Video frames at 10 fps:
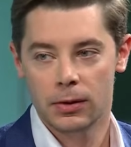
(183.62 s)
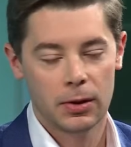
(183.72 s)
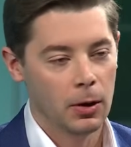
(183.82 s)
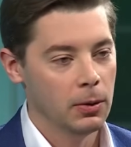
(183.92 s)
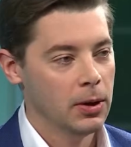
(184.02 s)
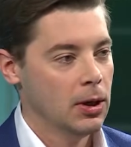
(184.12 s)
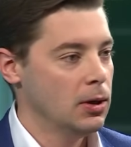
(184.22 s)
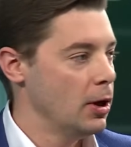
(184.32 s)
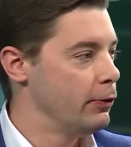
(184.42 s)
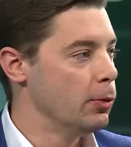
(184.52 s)
So
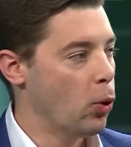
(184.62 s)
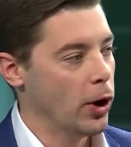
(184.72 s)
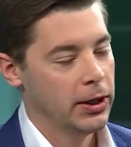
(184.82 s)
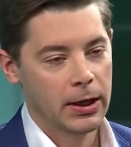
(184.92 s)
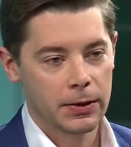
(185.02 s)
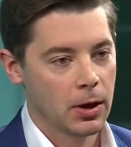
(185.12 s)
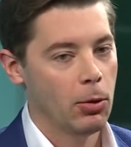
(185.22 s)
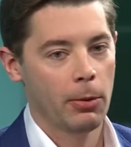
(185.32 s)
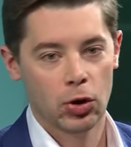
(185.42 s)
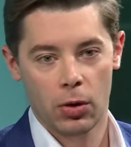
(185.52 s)
if you point it at some
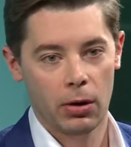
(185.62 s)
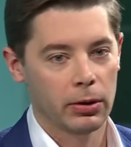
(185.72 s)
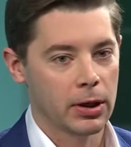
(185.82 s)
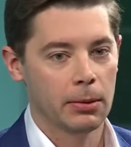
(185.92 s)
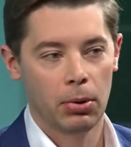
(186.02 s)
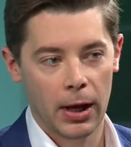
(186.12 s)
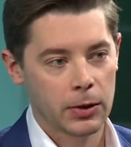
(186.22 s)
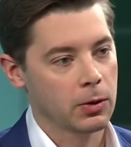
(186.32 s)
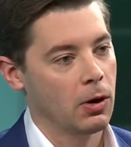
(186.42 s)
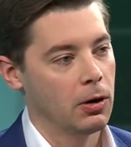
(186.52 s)
arbitrarily
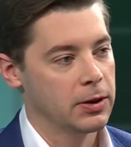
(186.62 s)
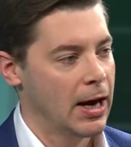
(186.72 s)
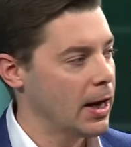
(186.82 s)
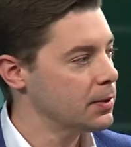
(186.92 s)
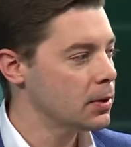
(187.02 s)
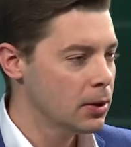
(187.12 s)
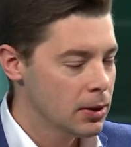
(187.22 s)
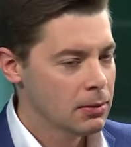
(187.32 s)
complex or hard task,